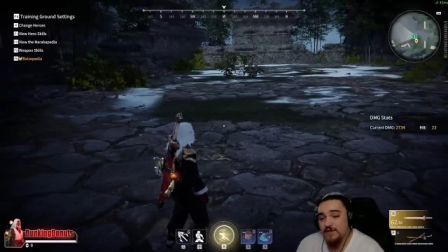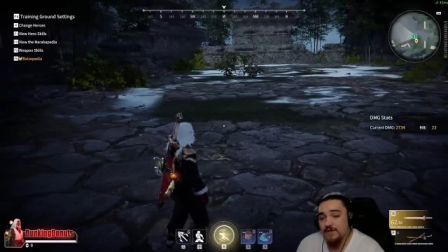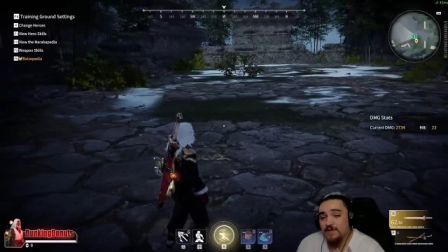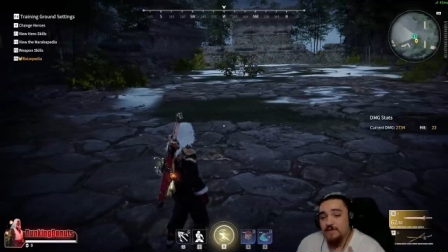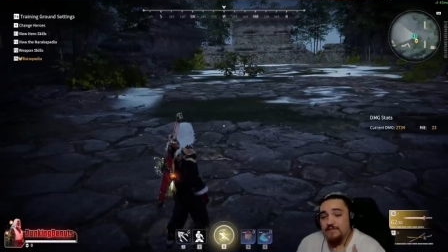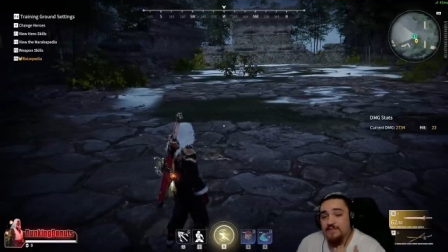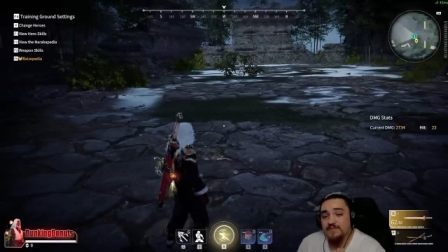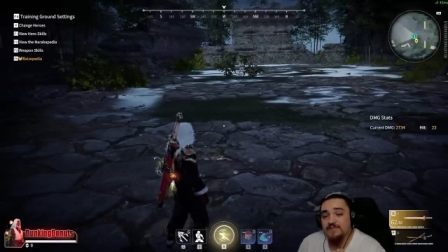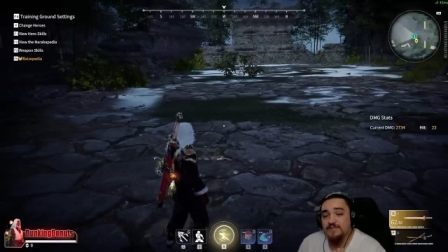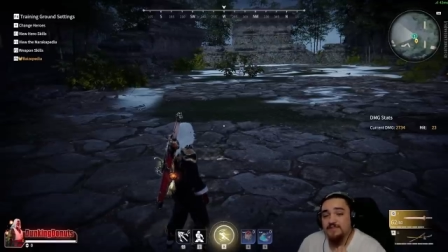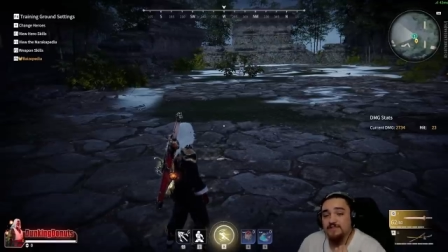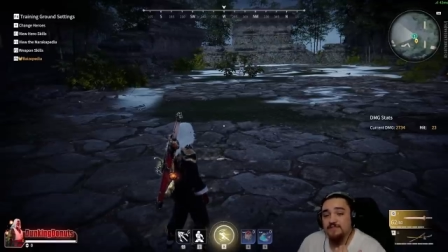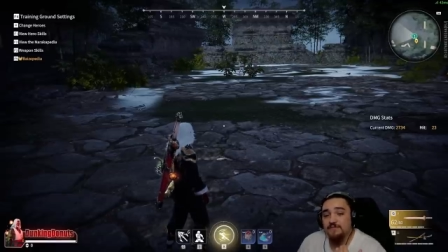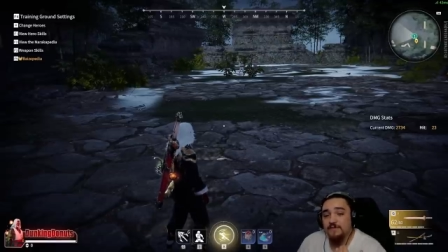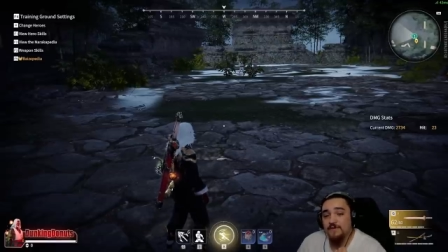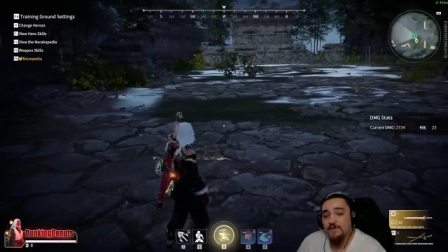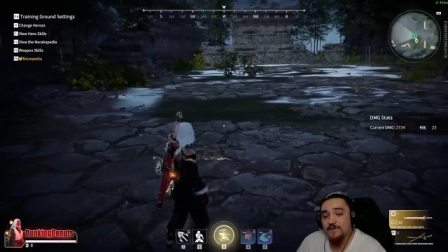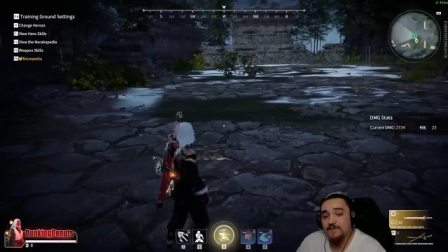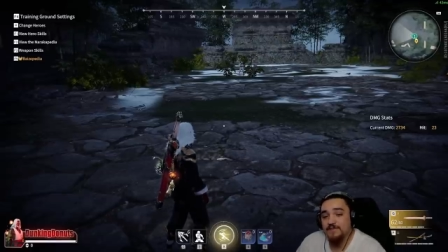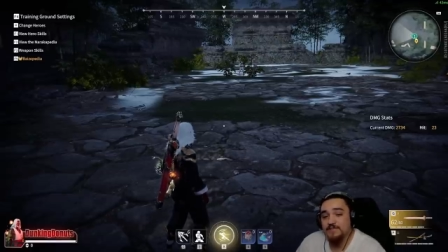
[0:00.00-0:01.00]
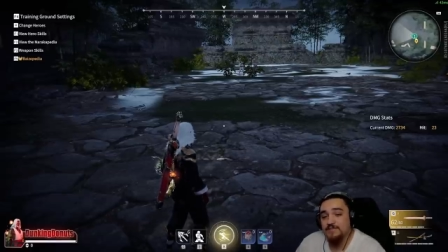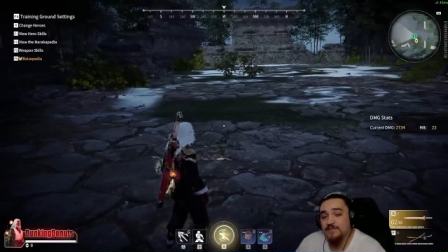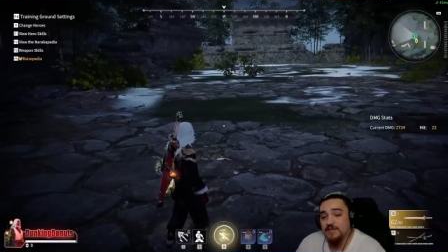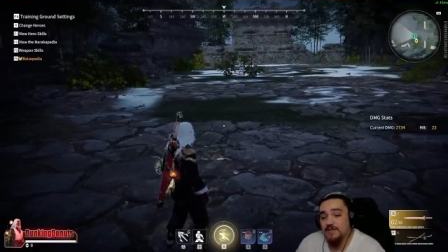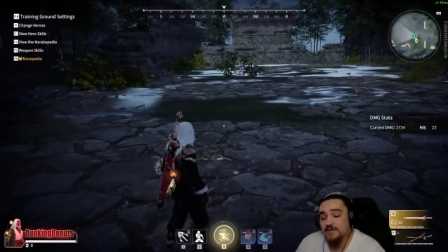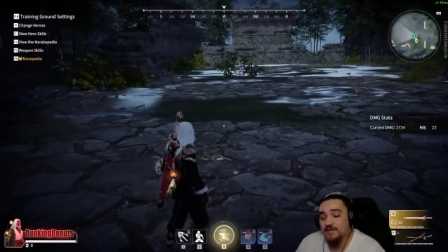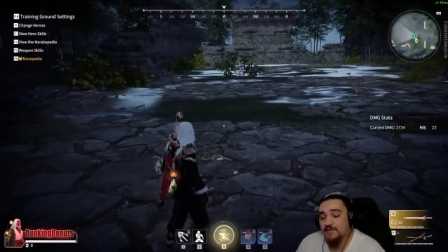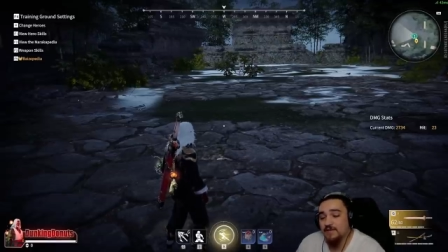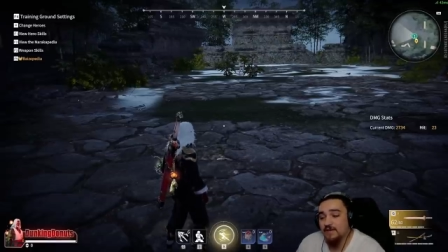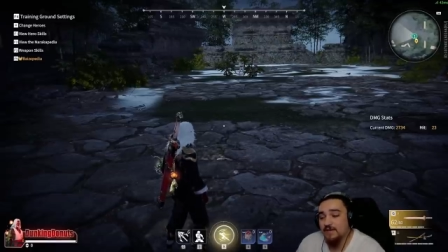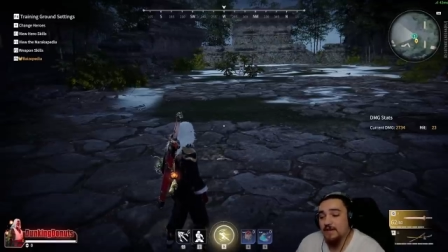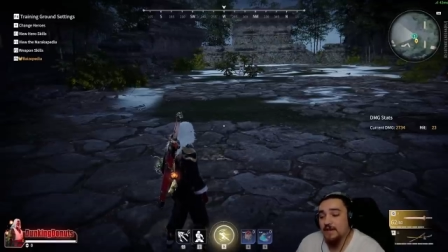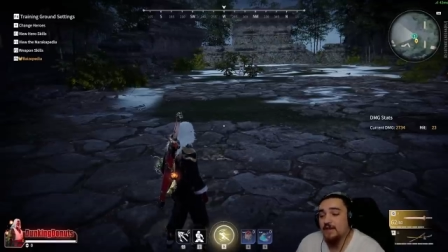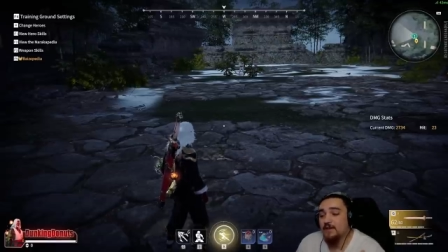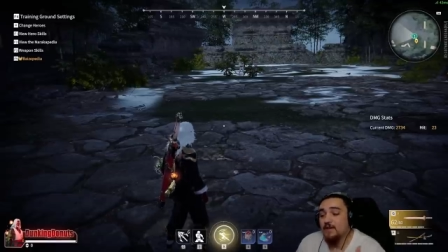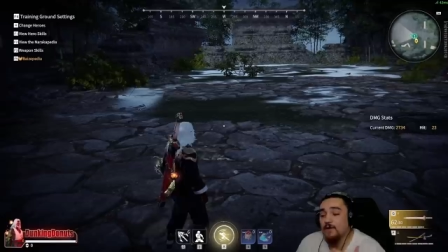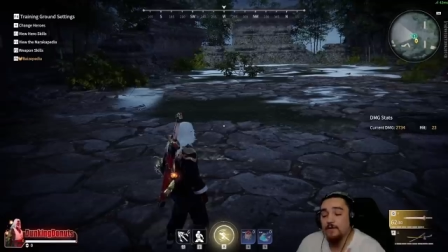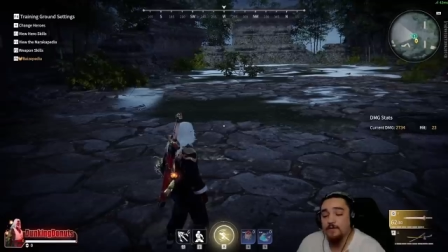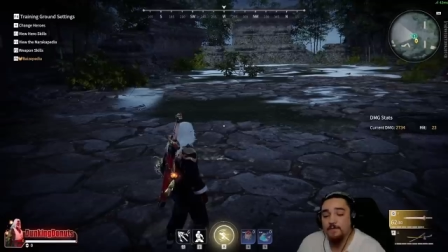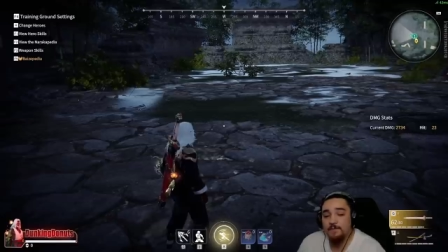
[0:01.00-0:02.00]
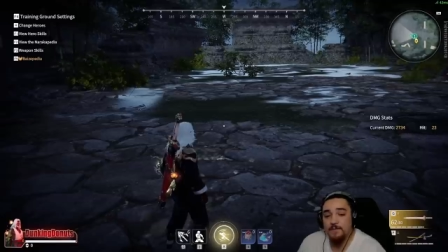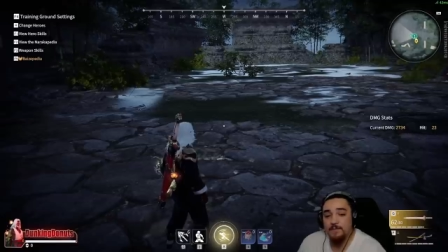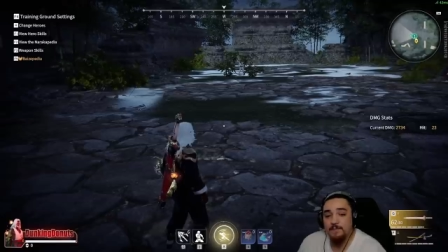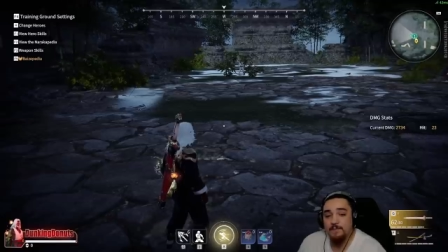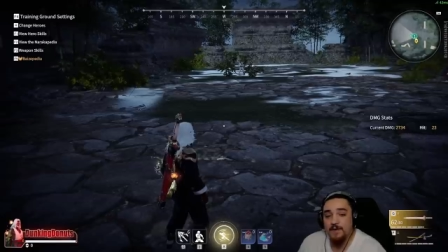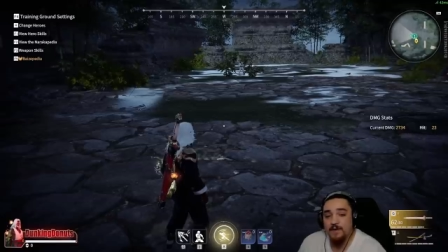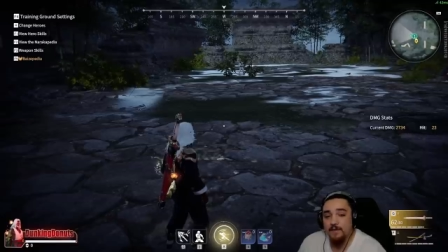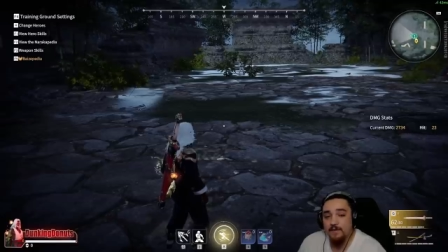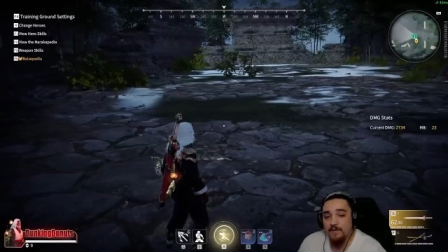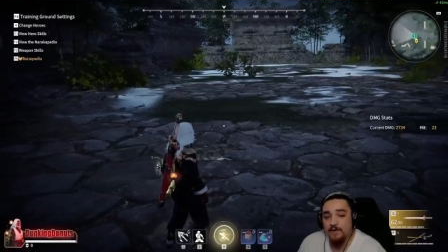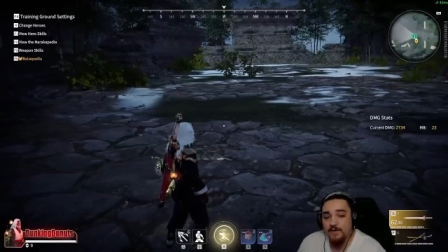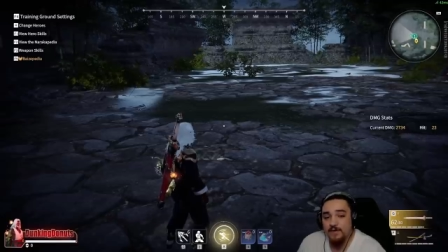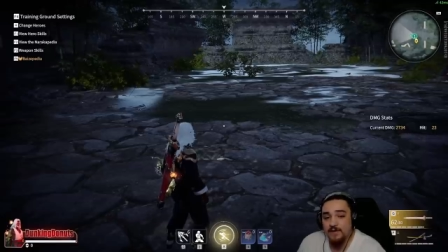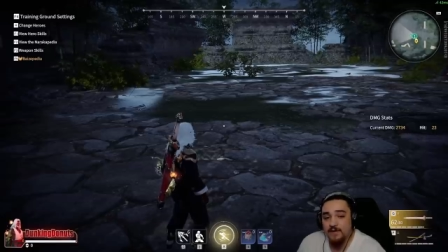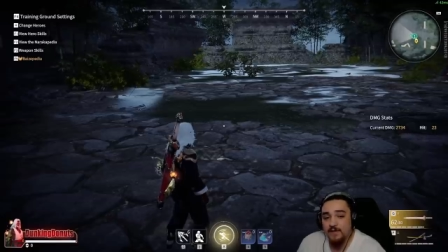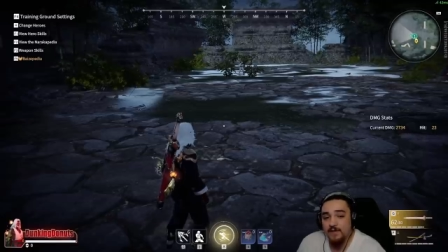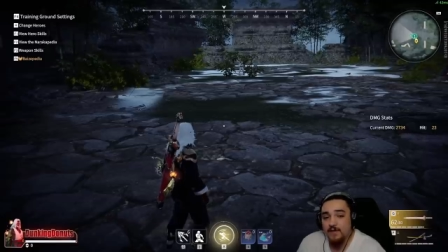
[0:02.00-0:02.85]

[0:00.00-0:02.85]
And this is a focus state that cannot be parried,